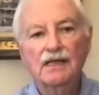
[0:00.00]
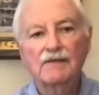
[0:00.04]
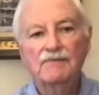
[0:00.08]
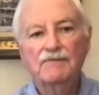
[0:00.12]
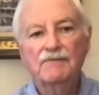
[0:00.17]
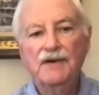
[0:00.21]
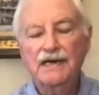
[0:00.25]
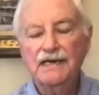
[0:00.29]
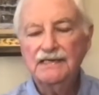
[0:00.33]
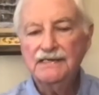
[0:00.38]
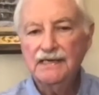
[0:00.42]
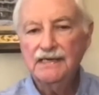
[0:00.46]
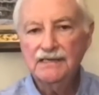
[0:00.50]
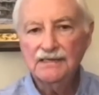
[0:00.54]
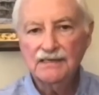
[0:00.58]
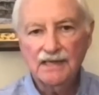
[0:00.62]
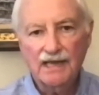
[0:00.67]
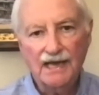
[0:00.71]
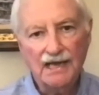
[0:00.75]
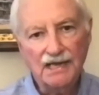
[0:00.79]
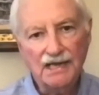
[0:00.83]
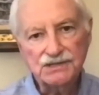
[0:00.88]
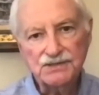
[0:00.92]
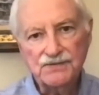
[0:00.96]
But it didn't
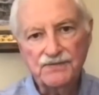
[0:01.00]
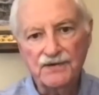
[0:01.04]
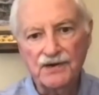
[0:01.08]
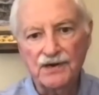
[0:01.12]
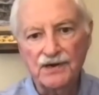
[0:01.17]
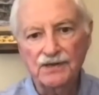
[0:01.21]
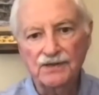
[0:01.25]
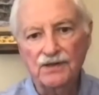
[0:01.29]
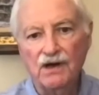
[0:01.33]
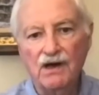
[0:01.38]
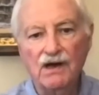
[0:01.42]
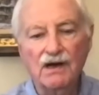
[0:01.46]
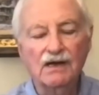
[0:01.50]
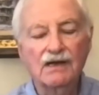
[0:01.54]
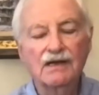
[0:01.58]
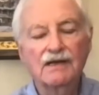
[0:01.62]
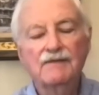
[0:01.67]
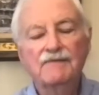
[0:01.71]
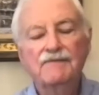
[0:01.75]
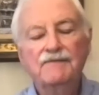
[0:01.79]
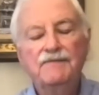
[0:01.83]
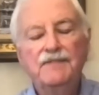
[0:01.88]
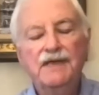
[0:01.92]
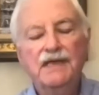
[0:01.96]
last very long
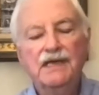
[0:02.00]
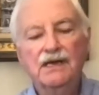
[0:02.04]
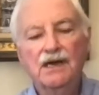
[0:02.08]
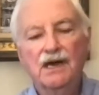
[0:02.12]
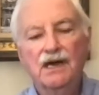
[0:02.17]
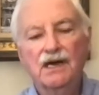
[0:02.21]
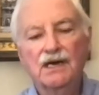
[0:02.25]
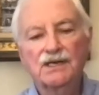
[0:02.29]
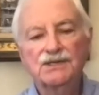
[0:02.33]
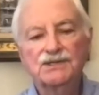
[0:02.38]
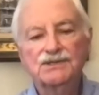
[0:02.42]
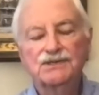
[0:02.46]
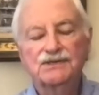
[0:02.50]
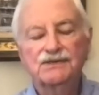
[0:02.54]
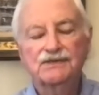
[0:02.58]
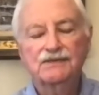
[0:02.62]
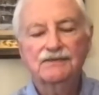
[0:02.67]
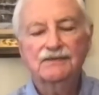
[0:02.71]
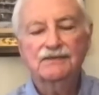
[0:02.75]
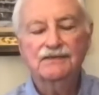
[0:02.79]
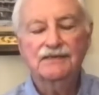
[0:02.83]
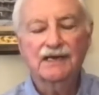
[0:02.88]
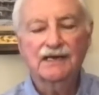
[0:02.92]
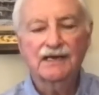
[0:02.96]
because
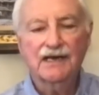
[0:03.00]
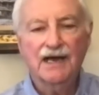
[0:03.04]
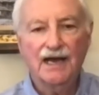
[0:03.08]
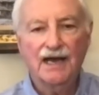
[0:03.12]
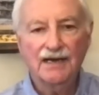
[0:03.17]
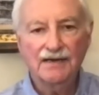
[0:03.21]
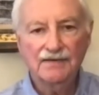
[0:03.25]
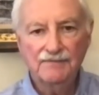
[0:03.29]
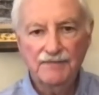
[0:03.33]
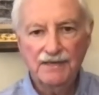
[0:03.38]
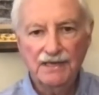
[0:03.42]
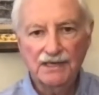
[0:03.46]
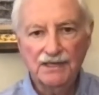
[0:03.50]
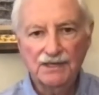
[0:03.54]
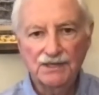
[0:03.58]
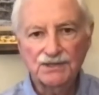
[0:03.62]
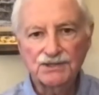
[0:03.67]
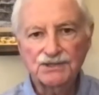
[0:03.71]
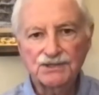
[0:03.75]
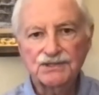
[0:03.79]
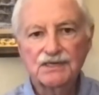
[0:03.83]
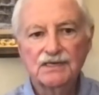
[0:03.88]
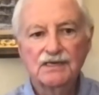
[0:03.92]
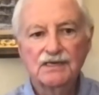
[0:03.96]
the cotton mills